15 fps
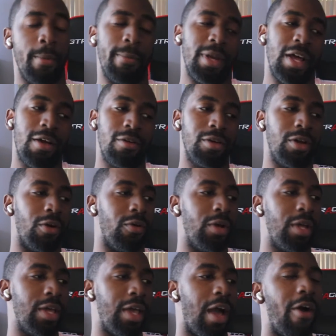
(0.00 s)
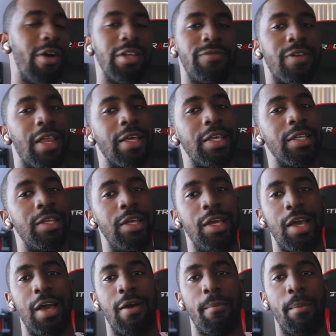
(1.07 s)
But I don't know. I always felt like he
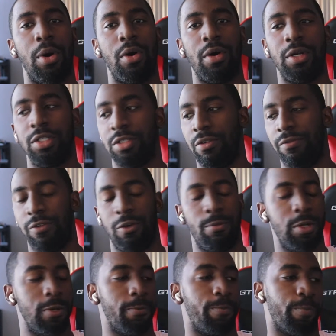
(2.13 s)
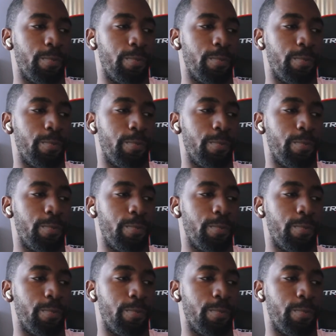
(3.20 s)
did have bars, you feel me?